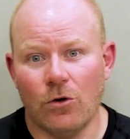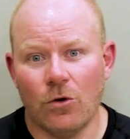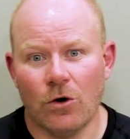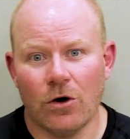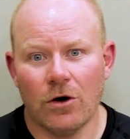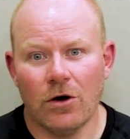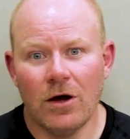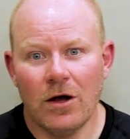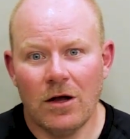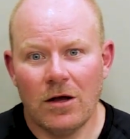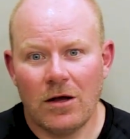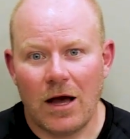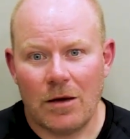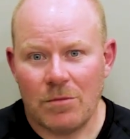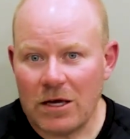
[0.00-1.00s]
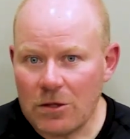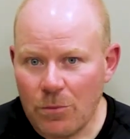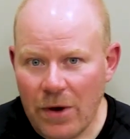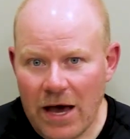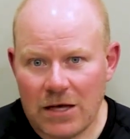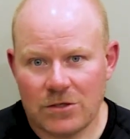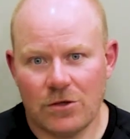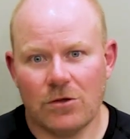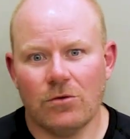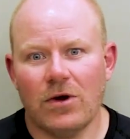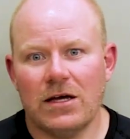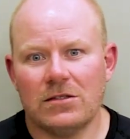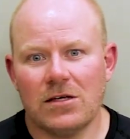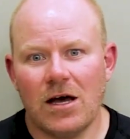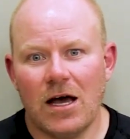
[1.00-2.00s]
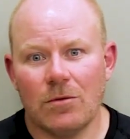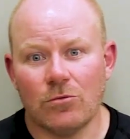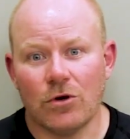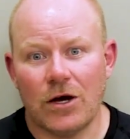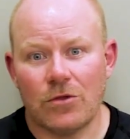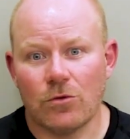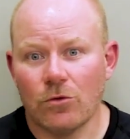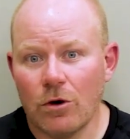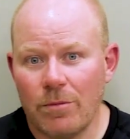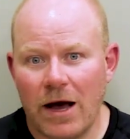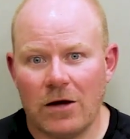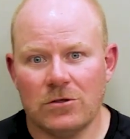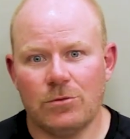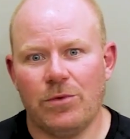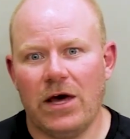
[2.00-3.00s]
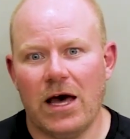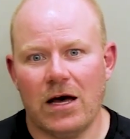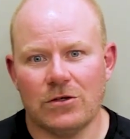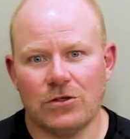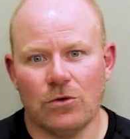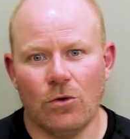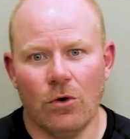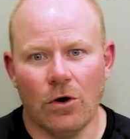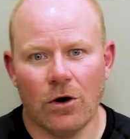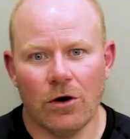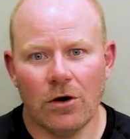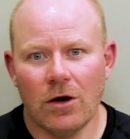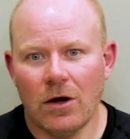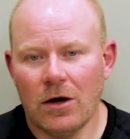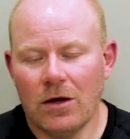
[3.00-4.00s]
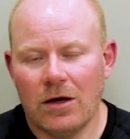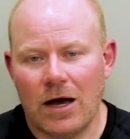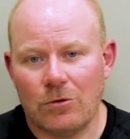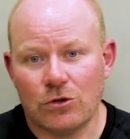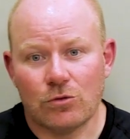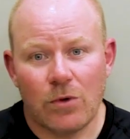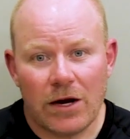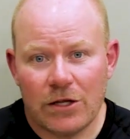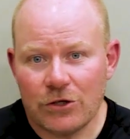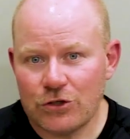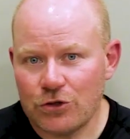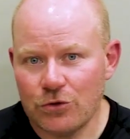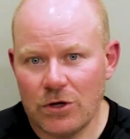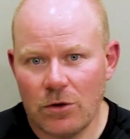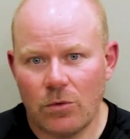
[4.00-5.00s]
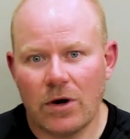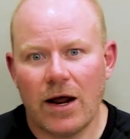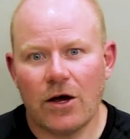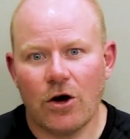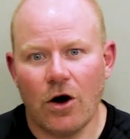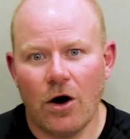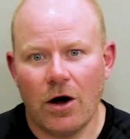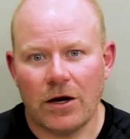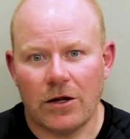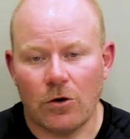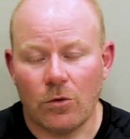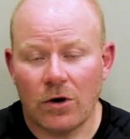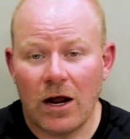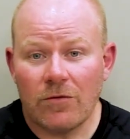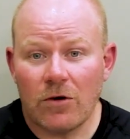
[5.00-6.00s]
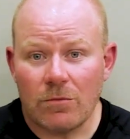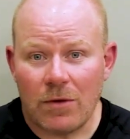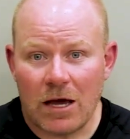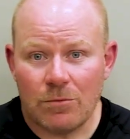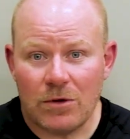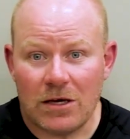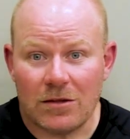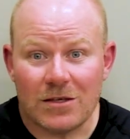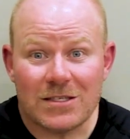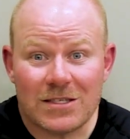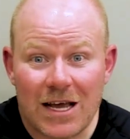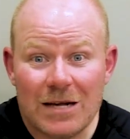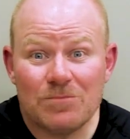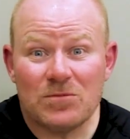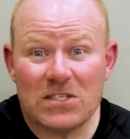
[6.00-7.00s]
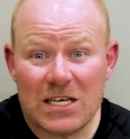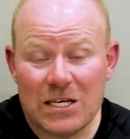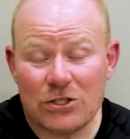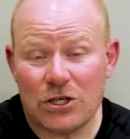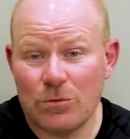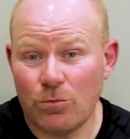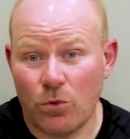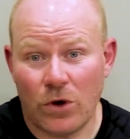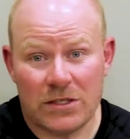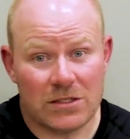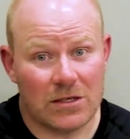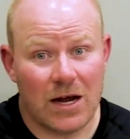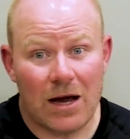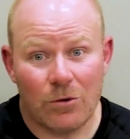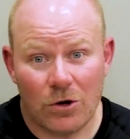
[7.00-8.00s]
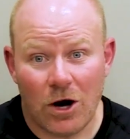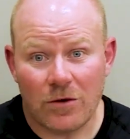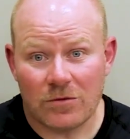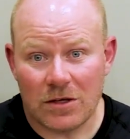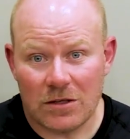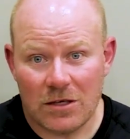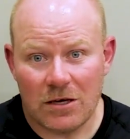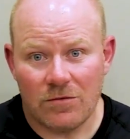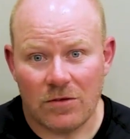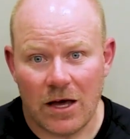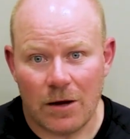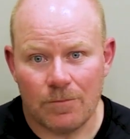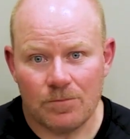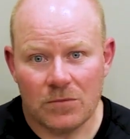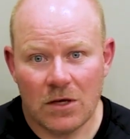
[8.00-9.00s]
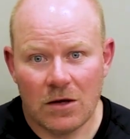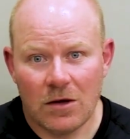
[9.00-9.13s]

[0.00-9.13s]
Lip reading: or I made the pass at the right time, or I threw a bounce pass, or I was ready to shoot it when I caught it, or whatever it might be. The same teaching points that I would often give them,